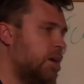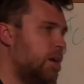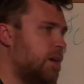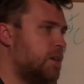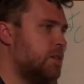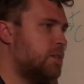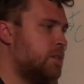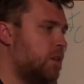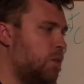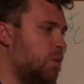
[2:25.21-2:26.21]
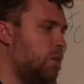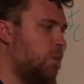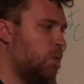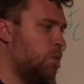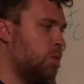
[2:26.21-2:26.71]
is
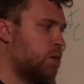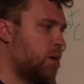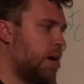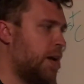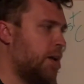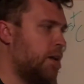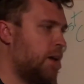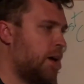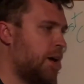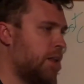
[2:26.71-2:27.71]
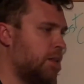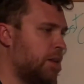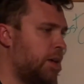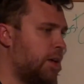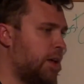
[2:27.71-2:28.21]
to try to not
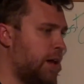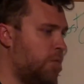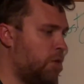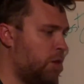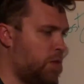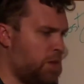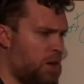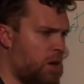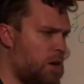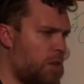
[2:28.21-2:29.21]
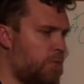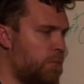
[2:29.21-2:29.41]
leak everything off,